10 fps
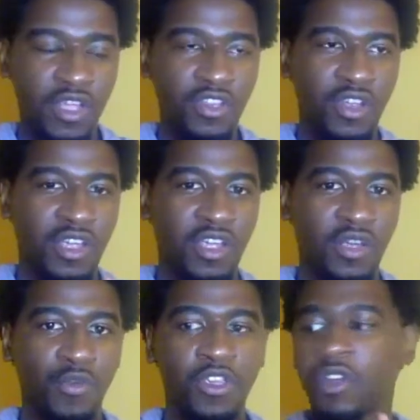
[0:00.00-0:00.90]

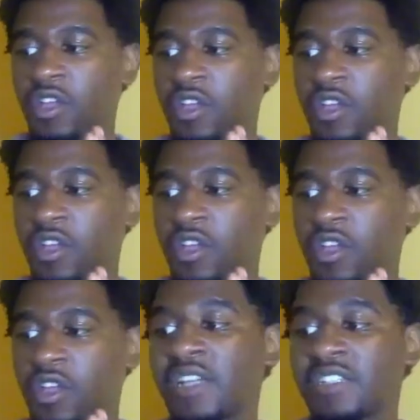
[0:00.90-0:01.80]
you're
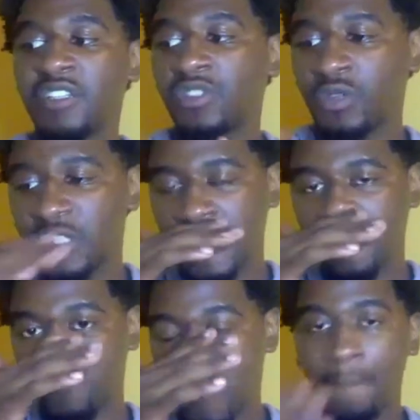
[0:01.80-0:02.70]
utilizing
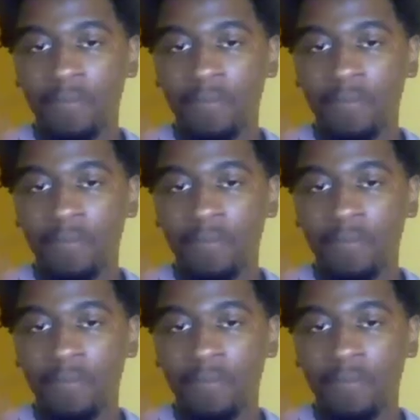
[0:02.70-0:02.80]
intuition,